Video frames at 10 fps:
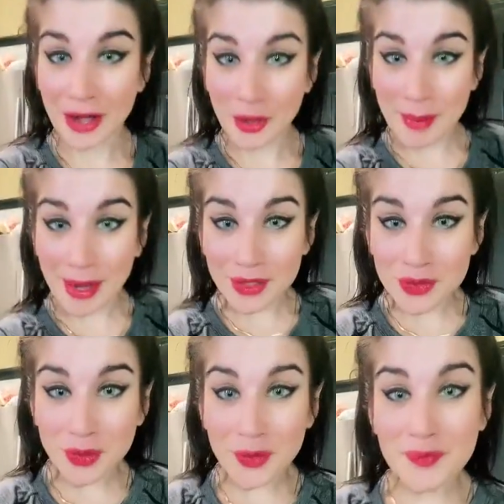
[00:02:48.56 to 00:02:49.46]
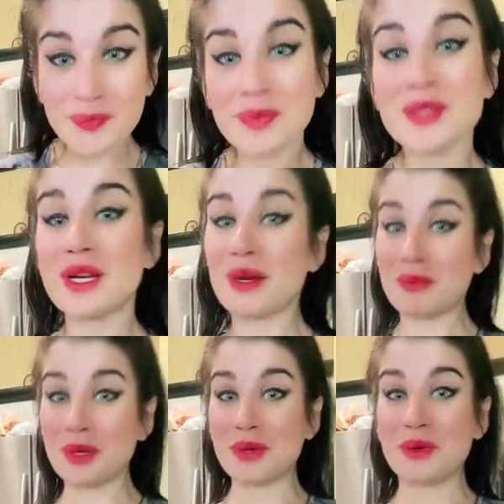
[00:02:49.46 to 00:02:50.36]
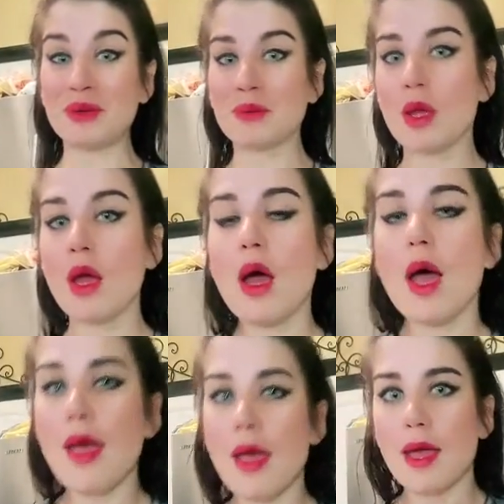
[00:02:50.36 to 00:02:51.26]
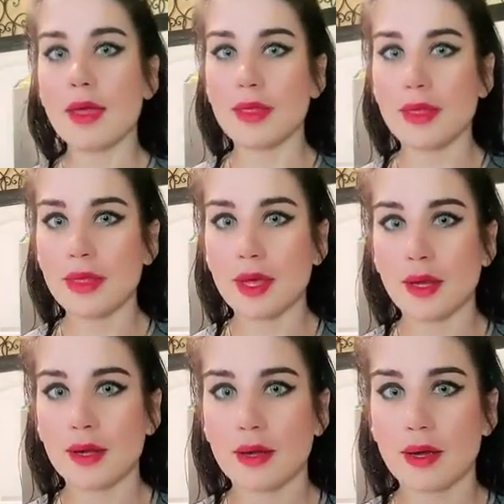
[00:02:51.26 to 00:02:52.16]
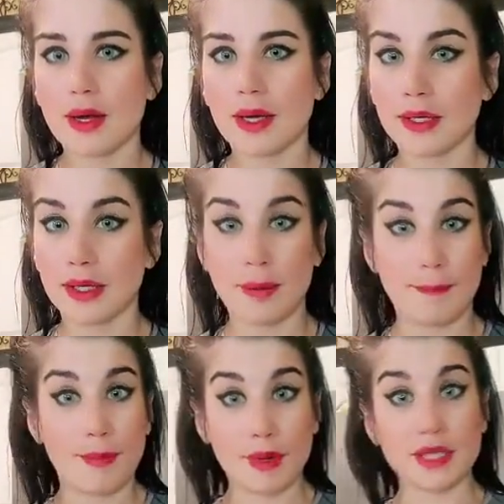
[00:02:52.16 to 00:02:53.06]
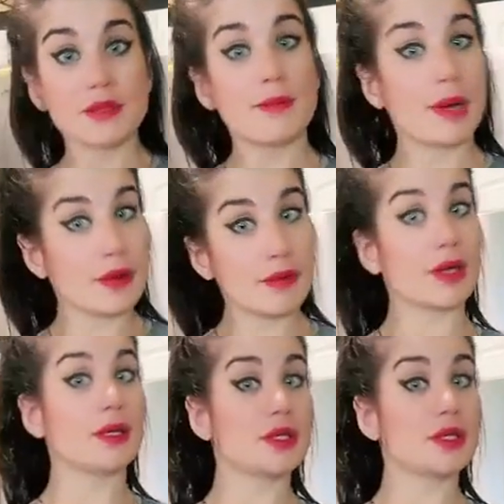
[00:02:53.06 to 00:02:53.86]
acrobats were. It's kind of pretty cool. And then I did a nice little bike ride